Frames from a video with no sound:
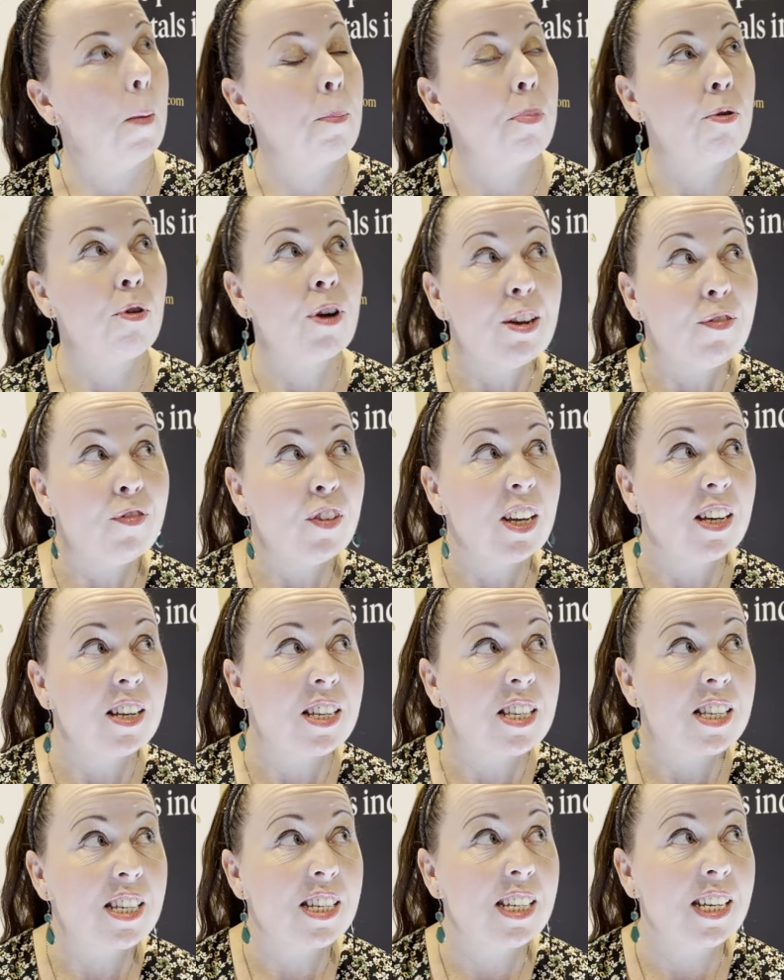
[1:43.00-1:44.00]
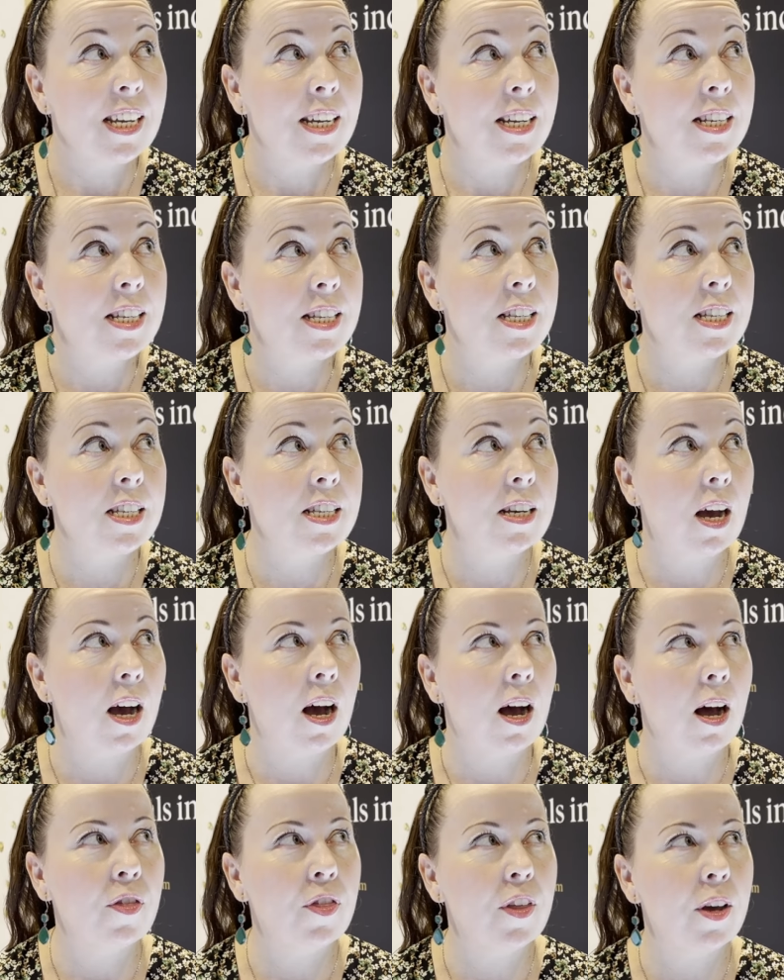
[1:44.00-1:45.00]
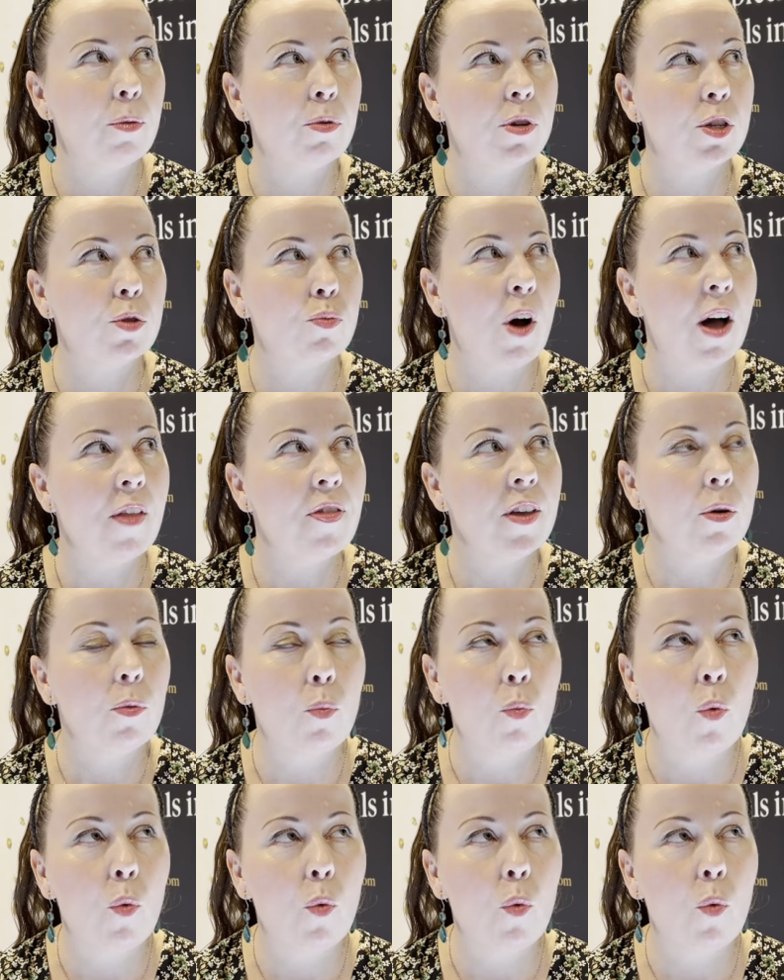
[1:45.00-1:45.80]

previous years, there was one that